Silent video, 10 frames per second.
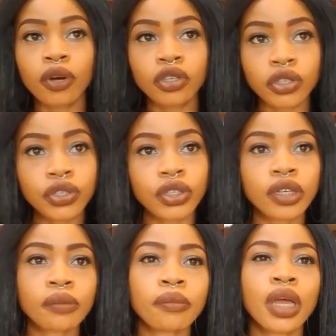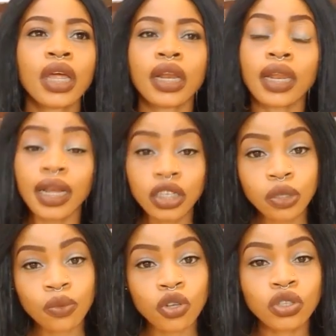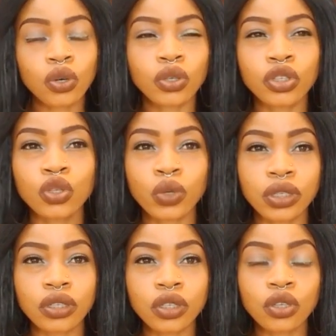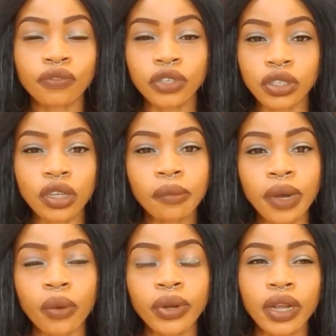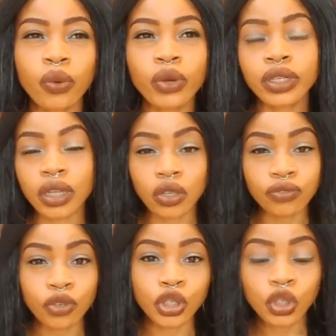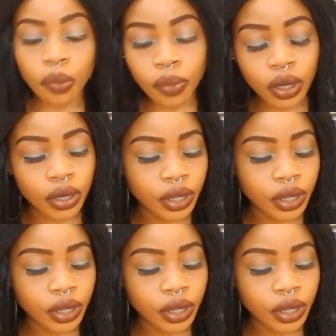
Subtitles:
bought this cream last month on the 26th of December when I went out for shopping.